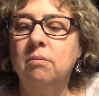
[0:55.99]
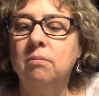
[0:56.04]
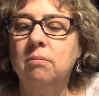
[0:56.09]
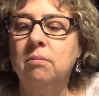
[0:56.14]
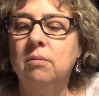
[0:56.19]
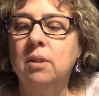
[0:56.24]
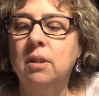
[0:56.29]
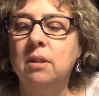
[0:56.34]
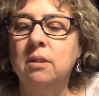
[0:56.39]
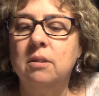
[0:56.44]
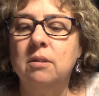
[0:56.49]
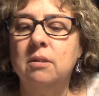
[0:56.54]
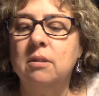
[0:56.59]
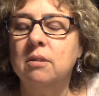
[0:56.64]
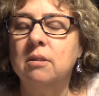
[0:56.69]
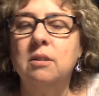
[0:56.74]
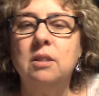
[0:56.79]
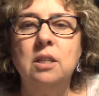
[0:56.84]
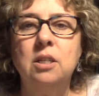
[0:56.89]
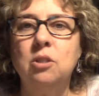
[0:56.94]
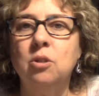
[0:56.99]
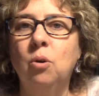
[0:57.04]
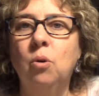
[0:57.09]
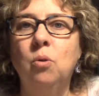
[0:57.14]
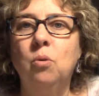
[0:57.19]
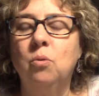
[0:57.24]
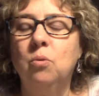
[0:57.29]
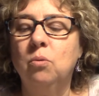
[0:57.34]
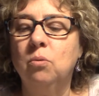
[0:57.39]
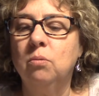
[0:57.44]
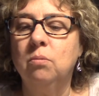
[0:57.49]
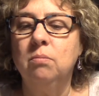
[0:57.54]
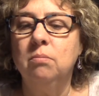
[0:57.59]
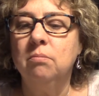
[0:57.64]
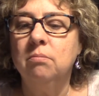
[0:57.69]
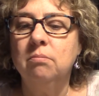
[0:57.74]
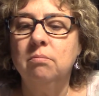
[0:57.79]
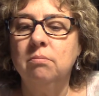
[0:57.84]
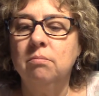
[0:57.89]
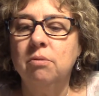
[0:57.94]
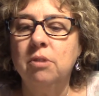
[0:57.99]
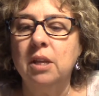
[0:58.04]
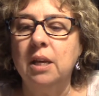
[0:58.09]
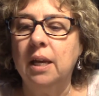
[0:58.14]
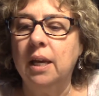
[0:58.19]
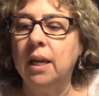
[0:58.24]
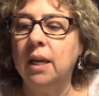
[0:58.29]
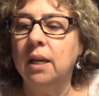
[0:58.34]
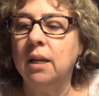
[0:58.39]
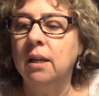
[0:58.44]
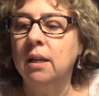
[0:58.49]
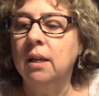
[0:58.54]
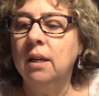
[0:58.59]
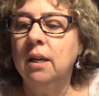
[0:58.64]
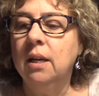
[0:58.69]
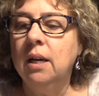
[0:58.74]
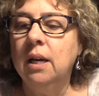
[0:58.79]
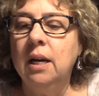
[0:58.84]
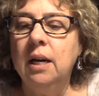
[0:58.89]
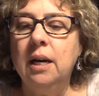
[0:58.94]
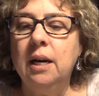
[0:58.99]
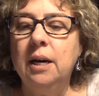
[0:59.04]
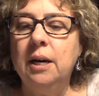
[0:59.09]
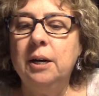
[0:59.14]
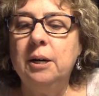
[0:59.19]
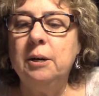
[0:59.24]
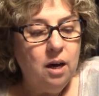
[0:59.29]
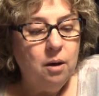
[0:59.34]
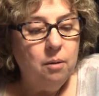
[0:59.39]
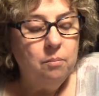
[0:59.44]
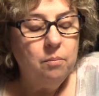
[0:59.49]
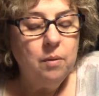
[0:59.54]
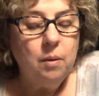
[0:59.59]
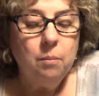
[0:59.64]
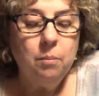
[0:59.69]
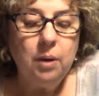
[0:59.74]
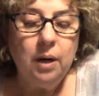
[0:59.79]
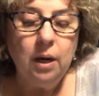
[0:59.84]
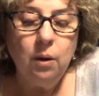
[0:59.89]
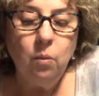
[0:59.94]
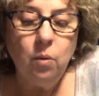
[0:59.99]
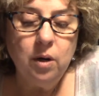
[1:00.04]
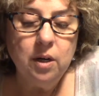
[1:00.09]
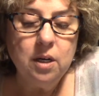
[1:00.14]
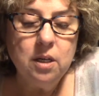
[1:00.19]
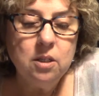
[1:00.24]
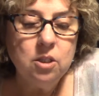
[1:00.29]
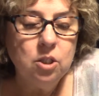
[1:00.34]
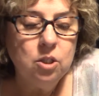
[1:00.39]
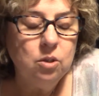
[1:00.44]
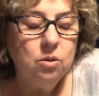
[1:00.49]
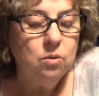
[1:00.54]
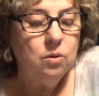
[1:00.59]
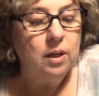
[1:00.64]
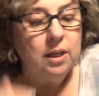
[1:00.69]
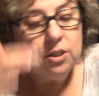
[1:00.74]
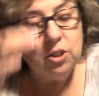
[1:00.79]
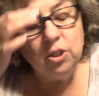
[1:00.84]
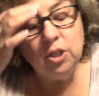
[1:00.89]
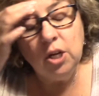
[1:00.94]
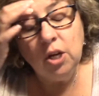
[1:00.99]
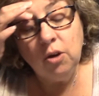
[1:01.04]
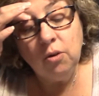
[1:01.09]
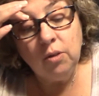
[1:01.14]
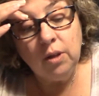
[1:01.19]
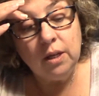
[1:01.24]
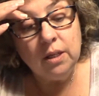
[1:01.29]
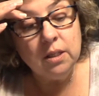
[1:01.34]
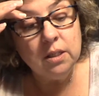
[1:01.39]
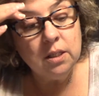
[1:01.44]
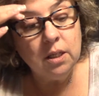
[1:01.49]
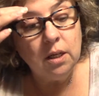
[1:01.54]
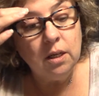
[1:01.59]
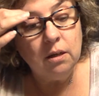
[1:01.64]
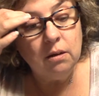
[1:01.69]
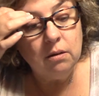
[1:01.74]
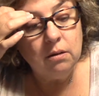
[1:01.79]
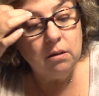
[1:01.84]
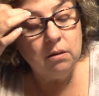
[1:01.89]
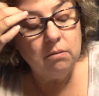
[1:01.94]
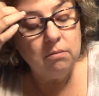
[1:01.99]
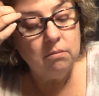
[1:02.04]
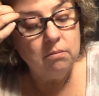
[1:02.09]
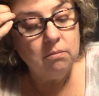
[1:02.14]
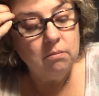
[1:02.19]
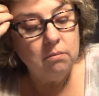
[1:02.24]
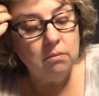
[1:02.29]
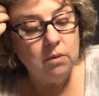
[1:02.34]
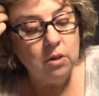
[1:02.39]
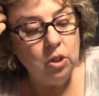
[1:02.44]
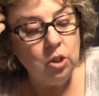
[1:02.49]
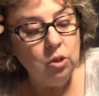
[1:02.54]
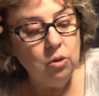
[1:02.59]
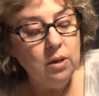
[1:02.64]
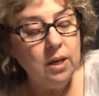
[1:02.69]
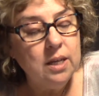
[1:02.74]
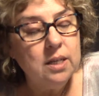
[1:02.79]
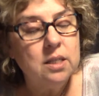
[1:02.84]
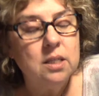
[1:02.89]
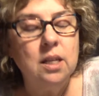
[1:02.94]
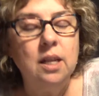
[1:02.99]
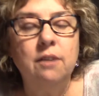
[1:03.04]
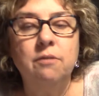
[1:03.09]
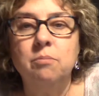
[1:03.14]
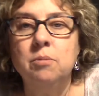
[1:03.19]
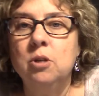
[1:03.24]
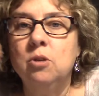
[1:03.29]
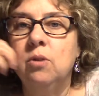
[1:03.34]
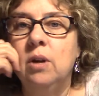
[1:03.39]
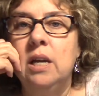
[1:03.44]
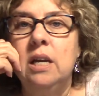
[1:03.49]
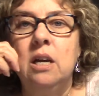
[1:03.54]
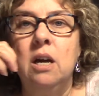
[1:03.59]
this whole thing. But I wanted to let you know that you guys left me great